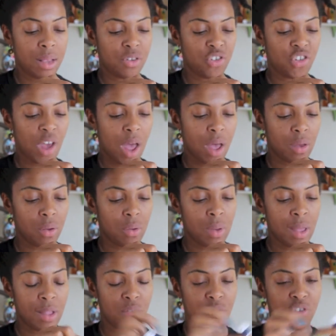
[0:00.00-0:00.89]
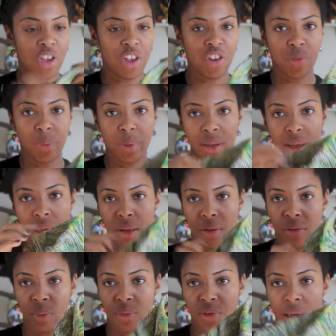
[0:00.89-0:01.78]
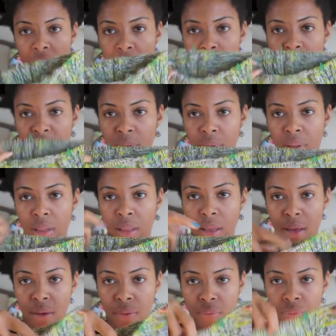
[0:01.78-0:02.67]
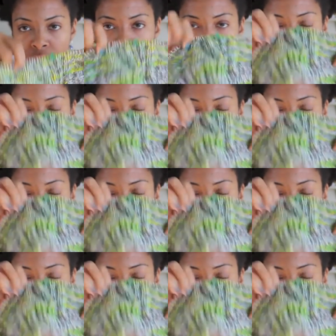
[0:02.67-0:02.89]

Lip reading: Chagu interchangeable needles, which I absolutely love,